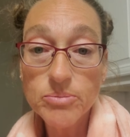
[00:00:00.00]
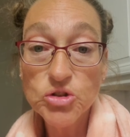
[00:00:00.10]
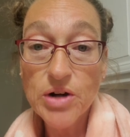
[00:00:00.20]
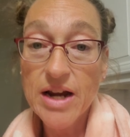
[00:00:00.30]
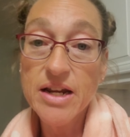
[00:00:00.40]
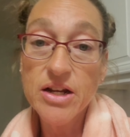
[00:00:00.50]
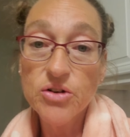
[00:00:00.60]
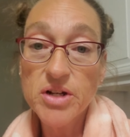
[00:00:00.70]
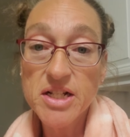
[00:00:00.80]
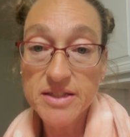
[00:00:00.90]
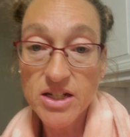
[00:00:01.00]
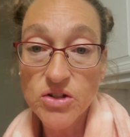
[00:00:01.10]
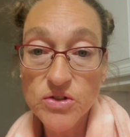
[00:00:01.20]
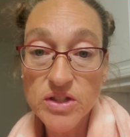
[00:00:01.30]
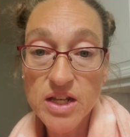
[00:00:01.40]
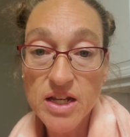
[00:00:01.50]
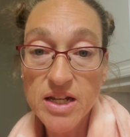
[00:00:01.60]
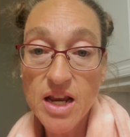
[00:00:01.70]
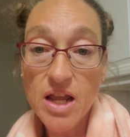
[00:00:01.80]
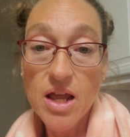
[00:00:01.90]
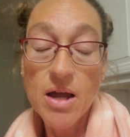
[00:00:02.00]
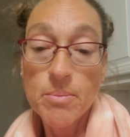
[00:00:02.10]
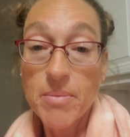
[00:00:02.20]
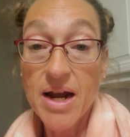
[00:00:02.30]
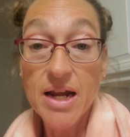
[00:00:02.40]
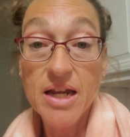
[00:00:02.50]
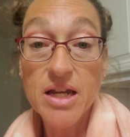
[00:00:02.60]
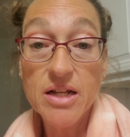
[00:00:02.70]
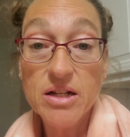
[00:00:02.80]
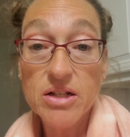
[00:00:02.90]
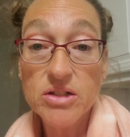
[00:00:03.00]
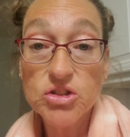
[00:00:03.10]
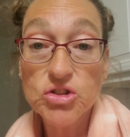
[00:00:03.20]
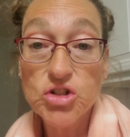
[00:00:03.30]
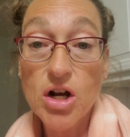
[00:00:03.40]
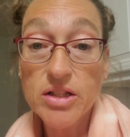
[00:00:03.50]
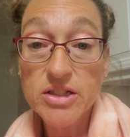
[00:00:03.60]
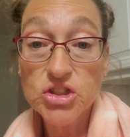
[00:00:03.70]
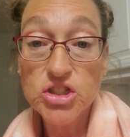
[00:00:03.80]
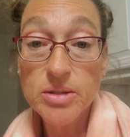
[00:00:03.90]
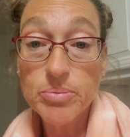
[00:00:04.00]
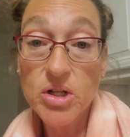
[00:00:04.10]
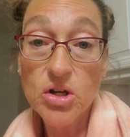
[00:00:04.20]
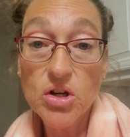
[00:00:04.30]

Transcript: dry ingredients I used in my chocolate chip